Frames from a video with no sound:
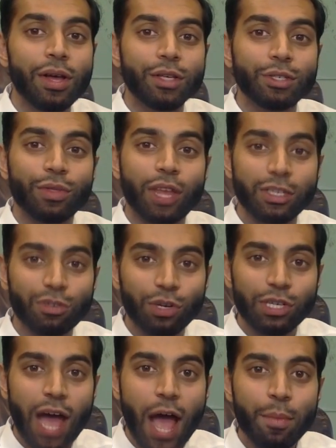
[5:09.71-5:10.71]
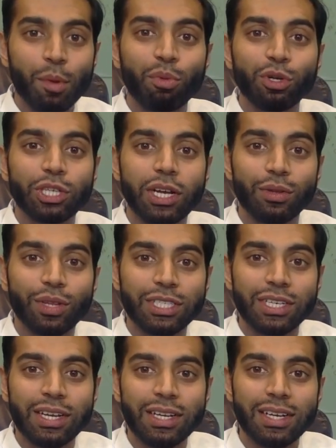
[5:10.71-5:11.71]
So thanks for your time. I appreciate you
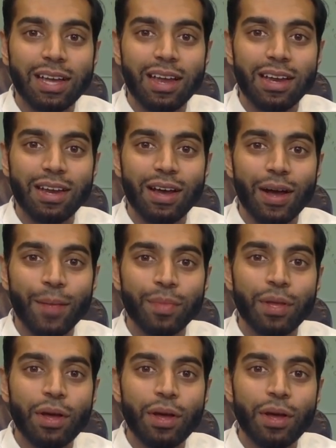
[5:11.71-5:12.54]
listening, and